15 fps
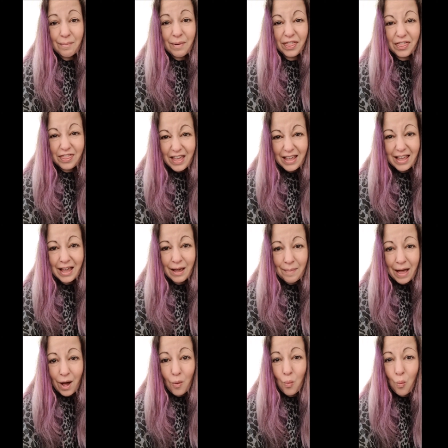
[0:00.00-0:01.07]
But thinking
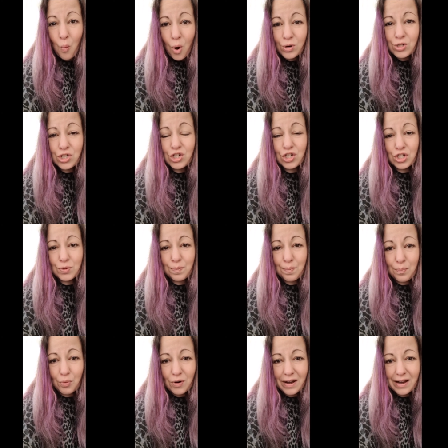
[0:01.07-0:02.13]
about what does
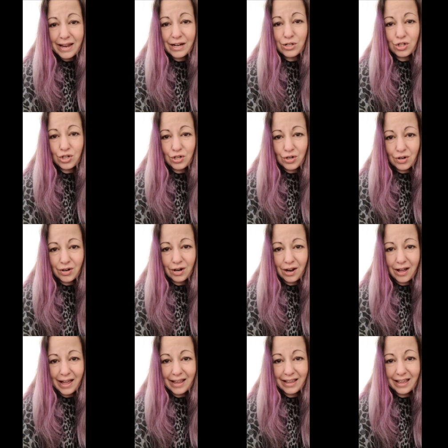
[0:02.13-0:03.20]
brilliant look
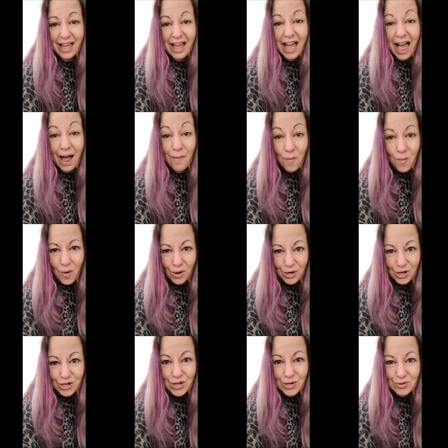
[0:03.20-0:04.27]
like and what
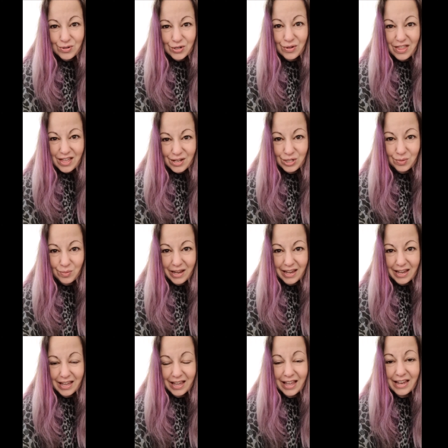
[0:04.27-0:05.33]
can you do this
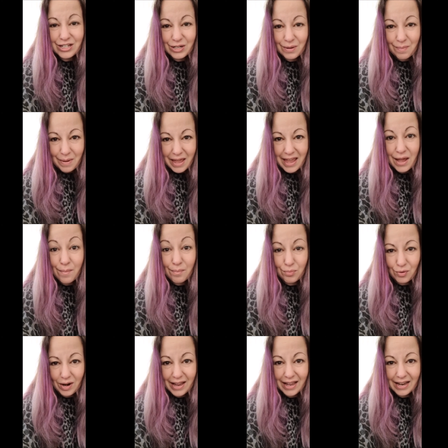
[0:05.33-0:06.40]
week to be
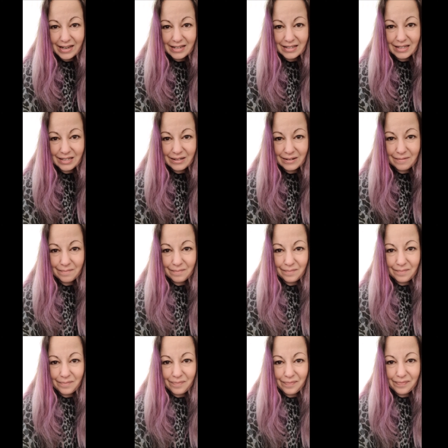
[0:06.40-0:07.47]
brilliant.
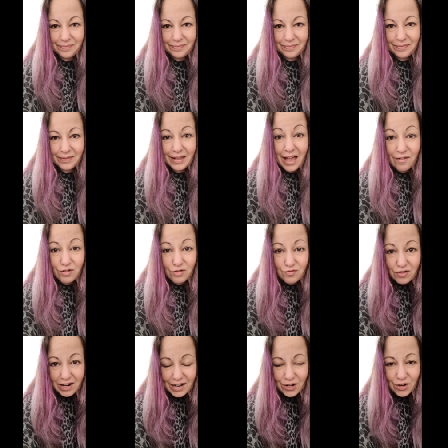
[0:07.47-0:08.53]
Have a
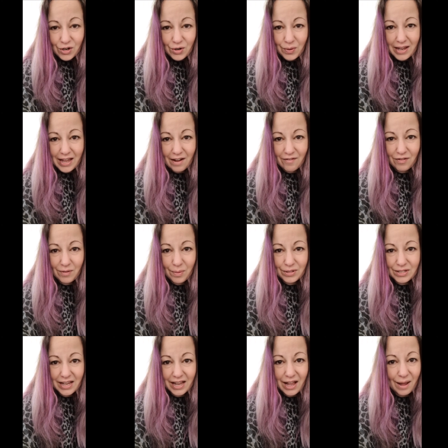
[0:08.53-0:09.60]
really good week, everybody.